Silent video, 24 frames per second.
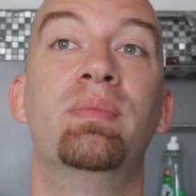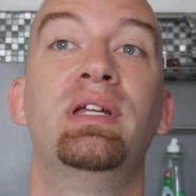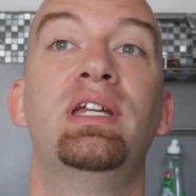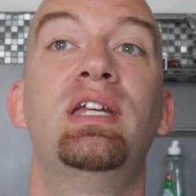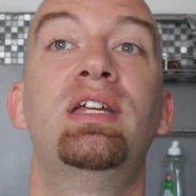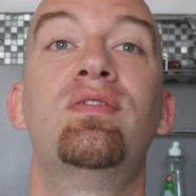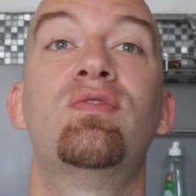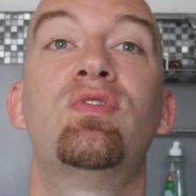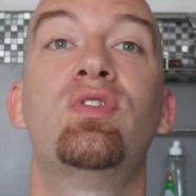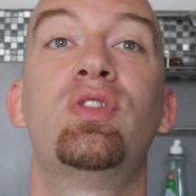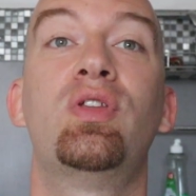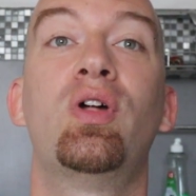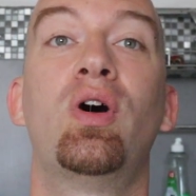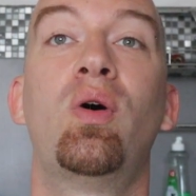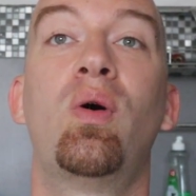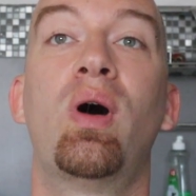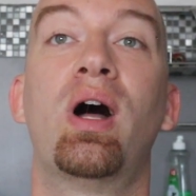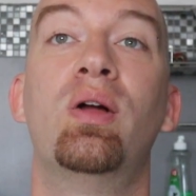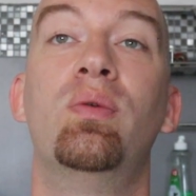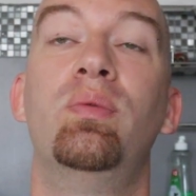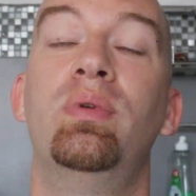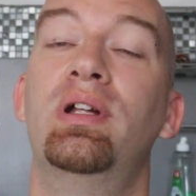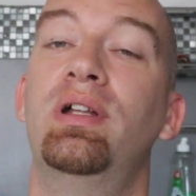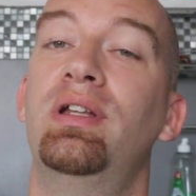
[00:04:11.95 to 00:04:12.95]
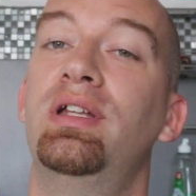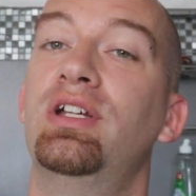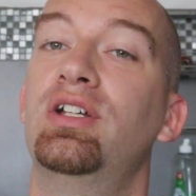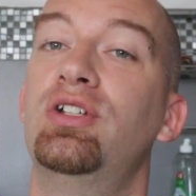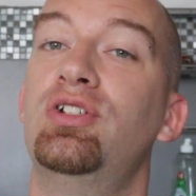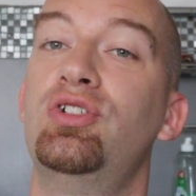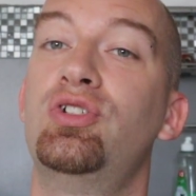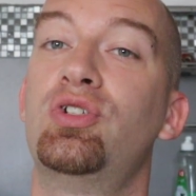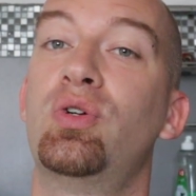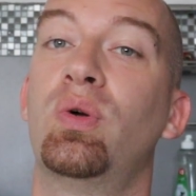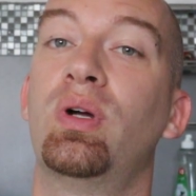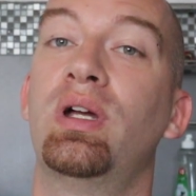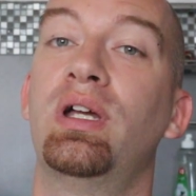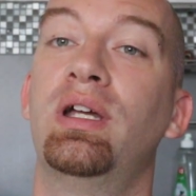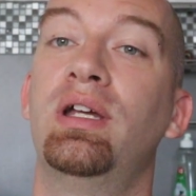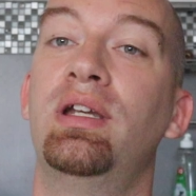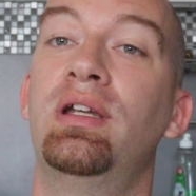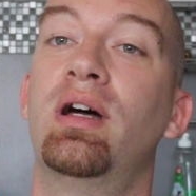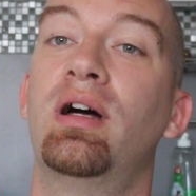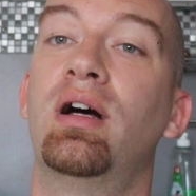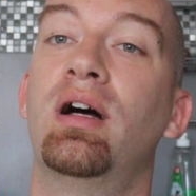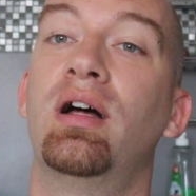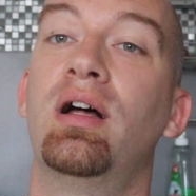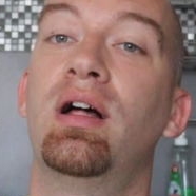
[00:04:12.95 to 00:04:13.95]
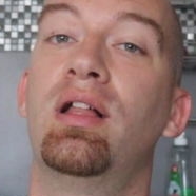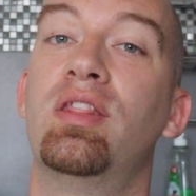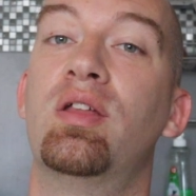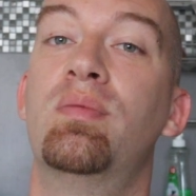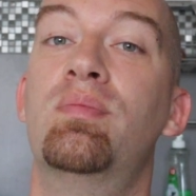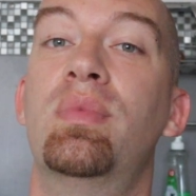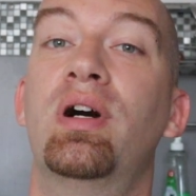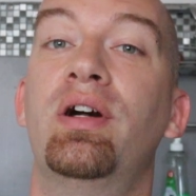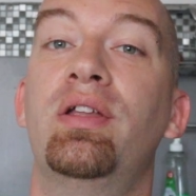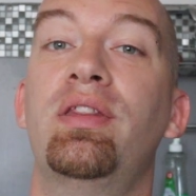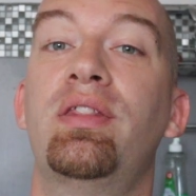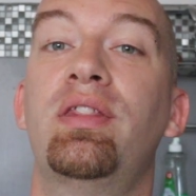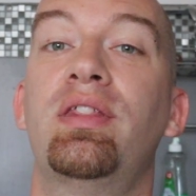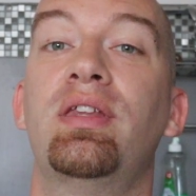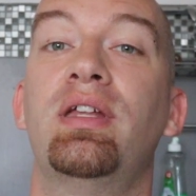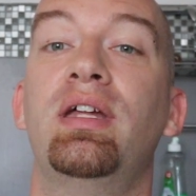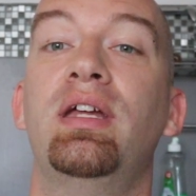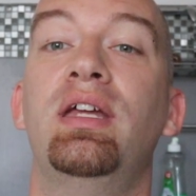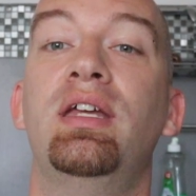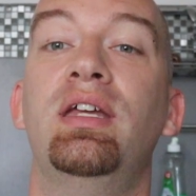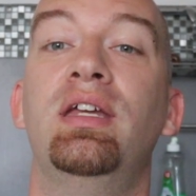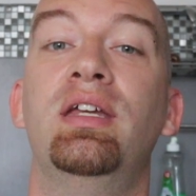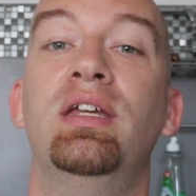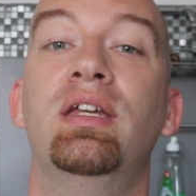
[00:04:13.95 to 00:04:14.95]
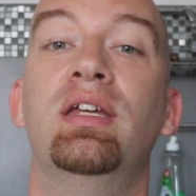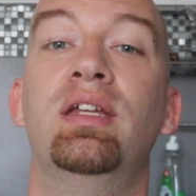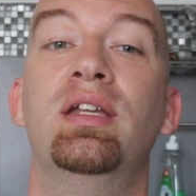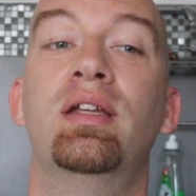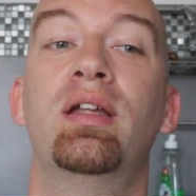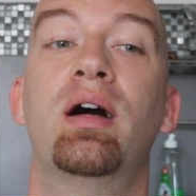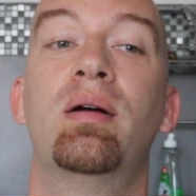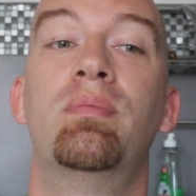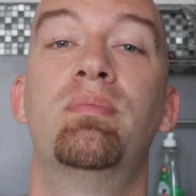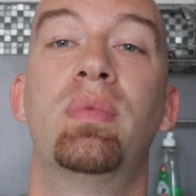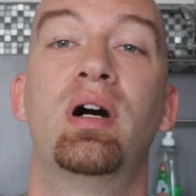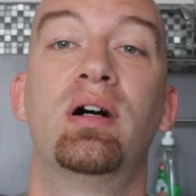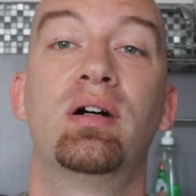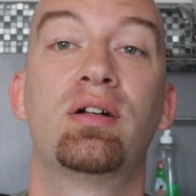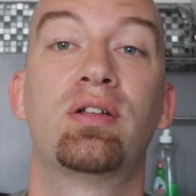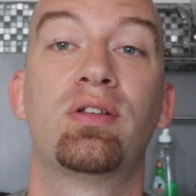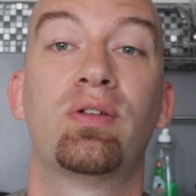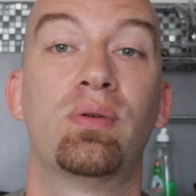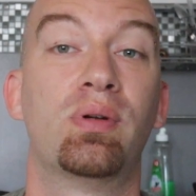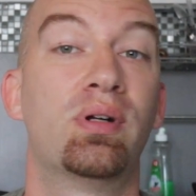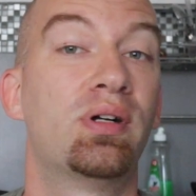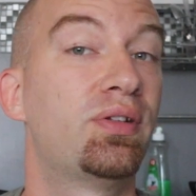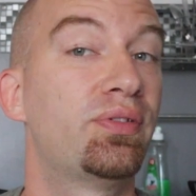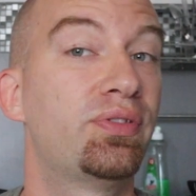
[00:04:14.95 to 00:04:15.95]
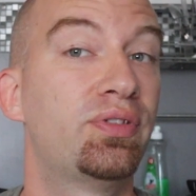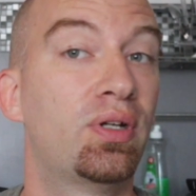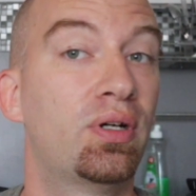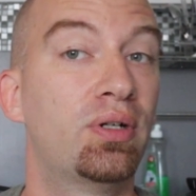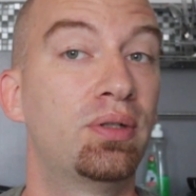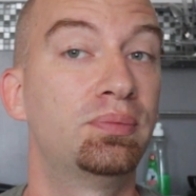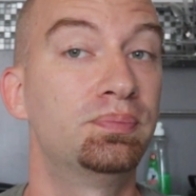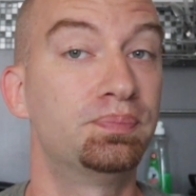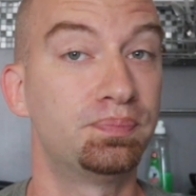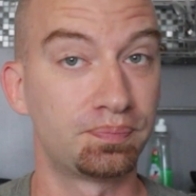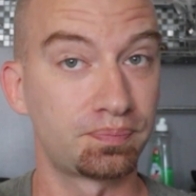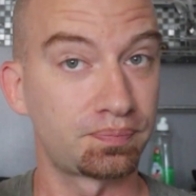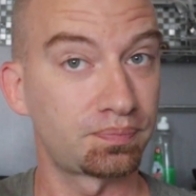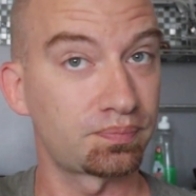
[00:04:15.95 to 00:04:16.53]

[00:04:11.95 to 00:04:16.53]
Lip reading: Even though I really enjoyed the month in Manglaralto,